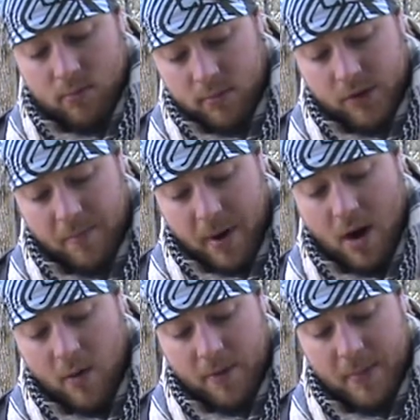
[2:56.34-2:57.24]
So
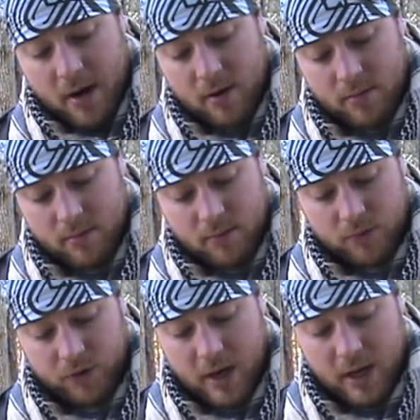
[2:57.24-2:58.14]
bear with me.
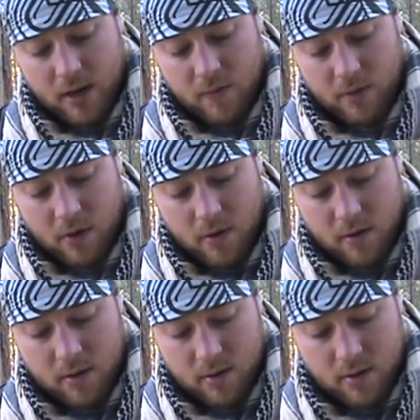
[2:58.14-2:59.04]
We'll try to get one going.